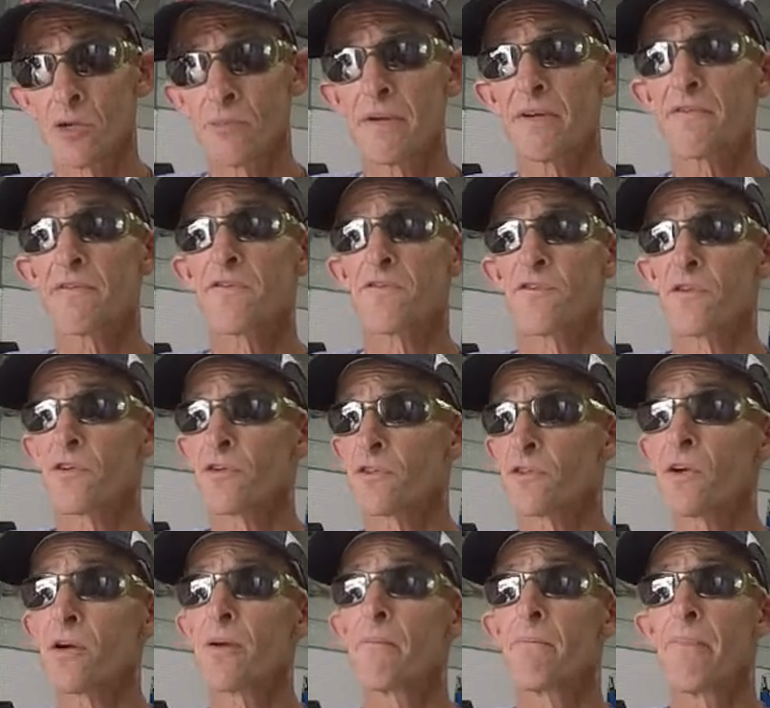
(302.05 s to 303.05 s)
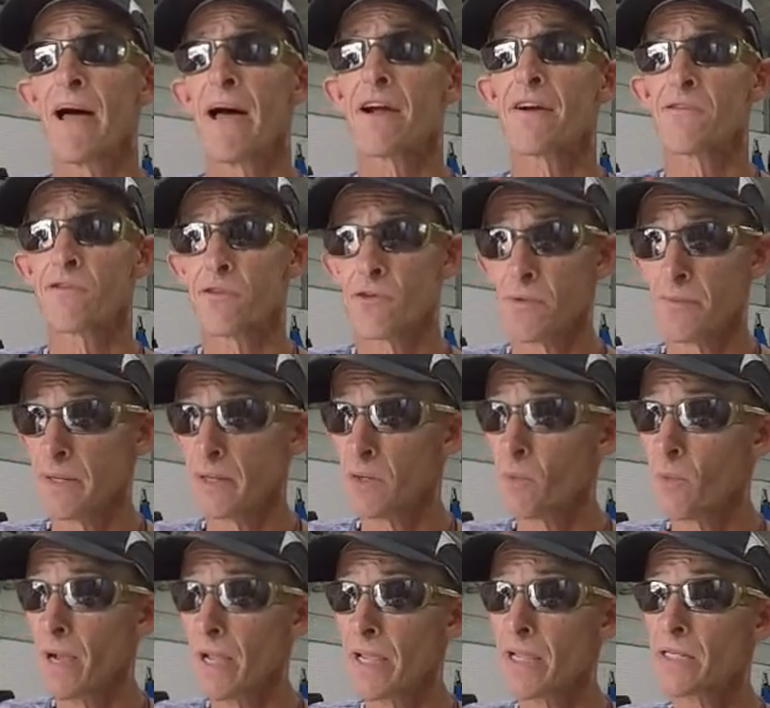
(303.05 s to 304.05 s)
bit further back from your
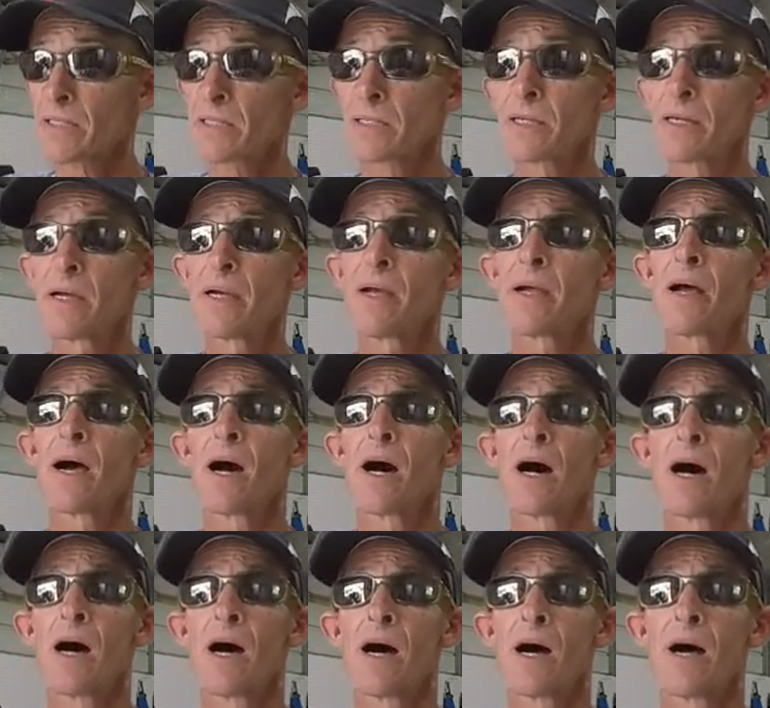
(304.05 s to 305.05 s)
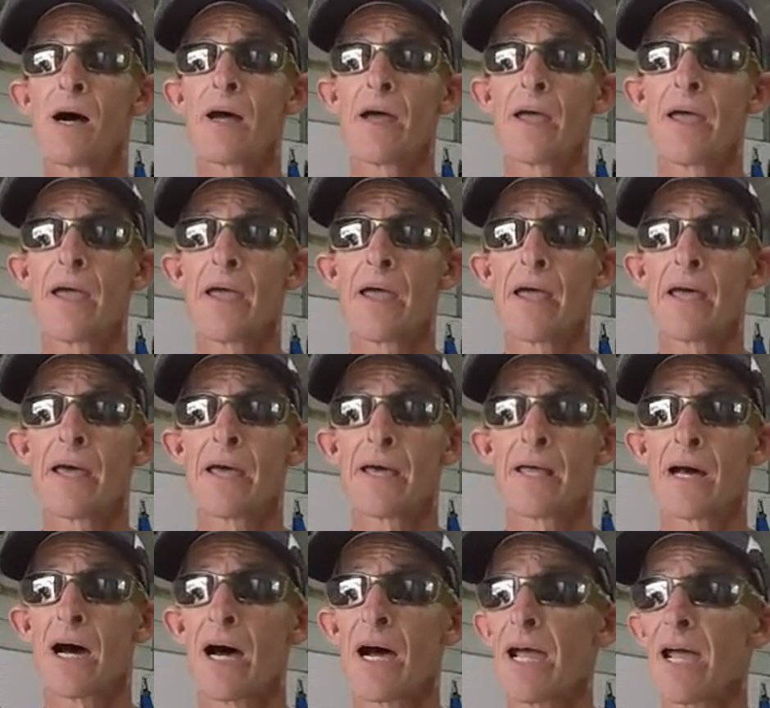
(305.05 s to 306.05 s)
weight.
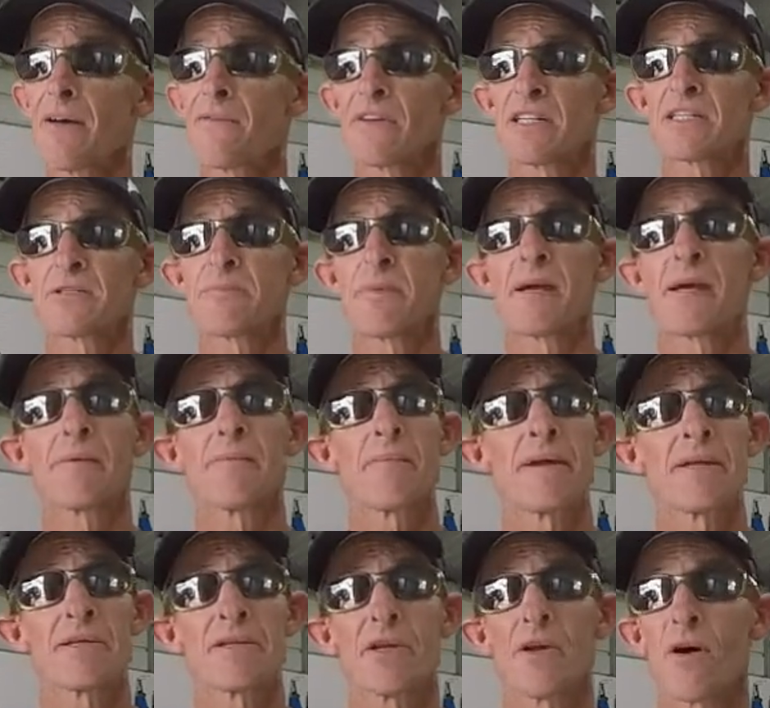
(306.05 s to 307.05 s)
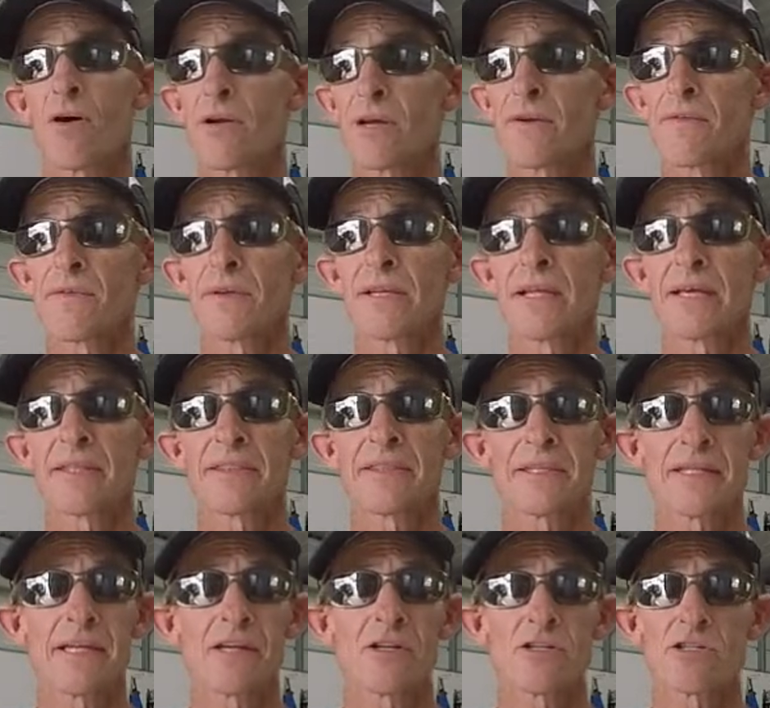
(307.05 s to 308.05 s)
And I have experimented all different length
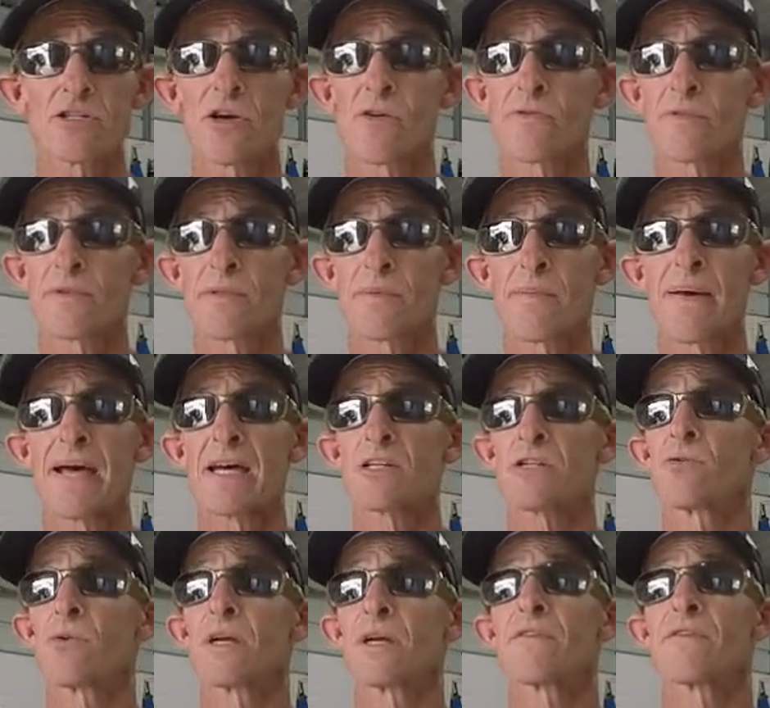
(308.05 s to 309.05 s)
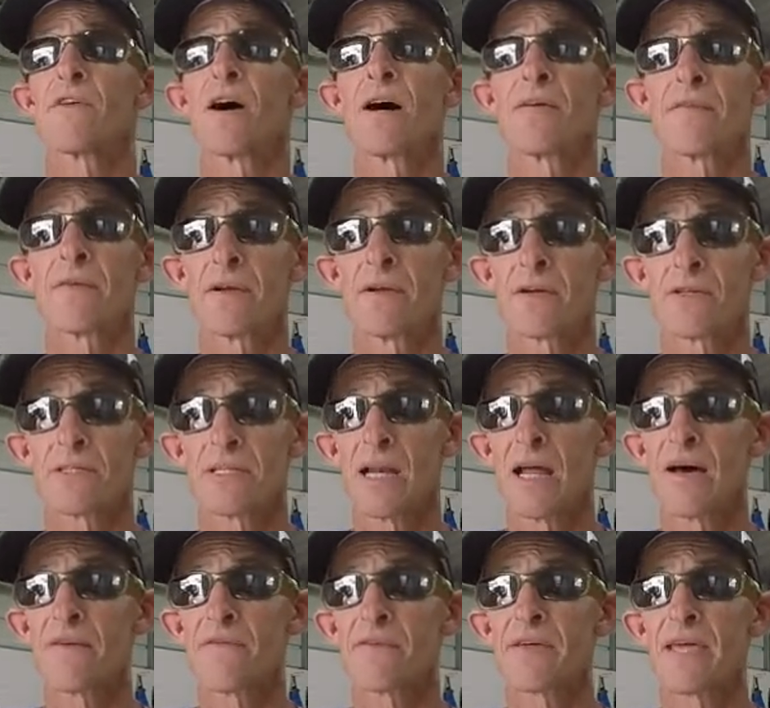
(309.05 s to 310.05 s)
leaders over the past 25 years, and
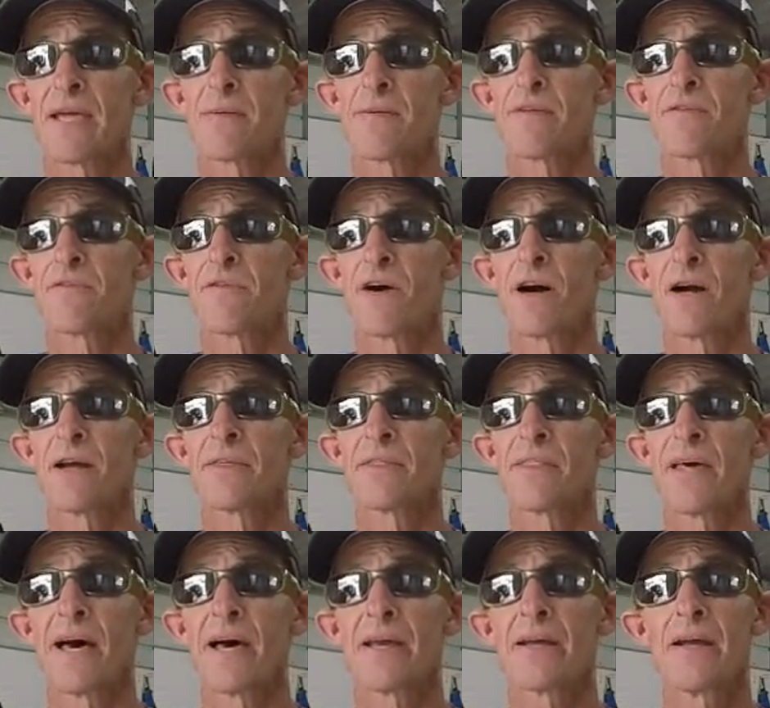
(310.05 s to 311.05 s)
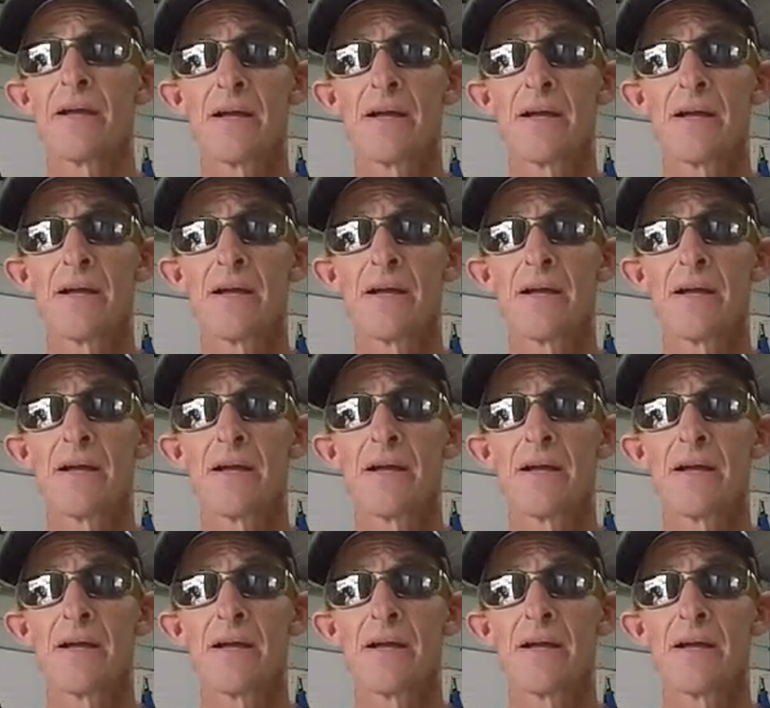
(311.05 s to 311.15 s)
I've came to find that